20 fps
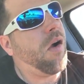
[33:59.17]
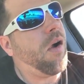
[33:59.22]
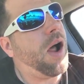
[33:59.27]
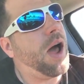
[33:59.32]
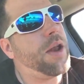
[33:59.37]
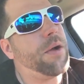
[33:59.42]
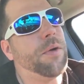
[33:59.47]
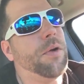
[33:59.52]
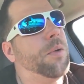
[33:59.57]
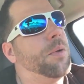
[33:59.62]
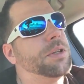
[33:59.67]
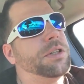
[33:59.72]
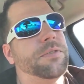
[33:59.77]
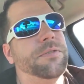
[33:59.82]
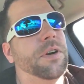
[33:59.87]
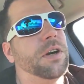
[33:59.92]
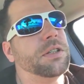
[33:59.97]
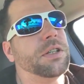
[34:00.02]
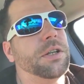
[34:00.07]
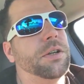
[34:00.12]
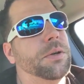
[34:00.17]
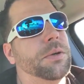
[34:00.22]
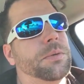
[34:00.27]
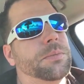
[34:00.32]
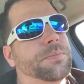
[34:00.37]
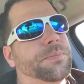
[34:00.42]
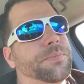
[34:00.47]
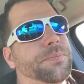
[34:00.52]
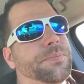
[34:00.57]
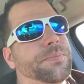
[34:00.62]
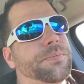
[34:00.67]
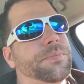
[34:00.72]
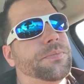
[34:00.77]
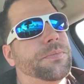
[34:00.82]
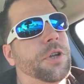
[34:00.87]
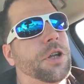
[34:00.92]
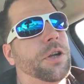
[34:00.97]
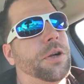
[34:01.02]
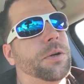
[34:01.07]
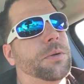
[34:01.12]
I don't know what the fuck to do,
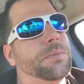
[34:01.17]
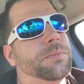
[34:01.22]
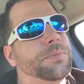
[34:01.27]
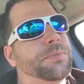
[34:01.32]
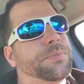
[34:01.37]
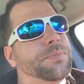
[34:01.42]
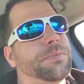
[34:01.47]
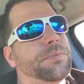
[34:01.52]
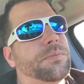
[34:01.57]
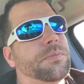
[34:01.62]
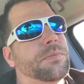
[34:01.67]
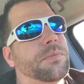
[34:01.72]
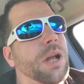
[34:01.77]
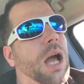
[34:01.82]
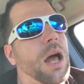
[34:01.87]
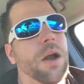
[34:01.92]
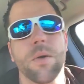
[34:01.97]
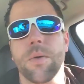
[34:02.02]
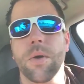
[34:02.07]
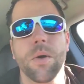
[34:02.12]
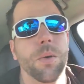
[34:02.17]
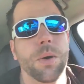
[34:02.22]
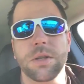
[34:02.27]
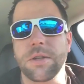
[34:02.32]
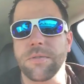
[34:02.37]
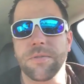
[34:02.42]
you know, I don't know what the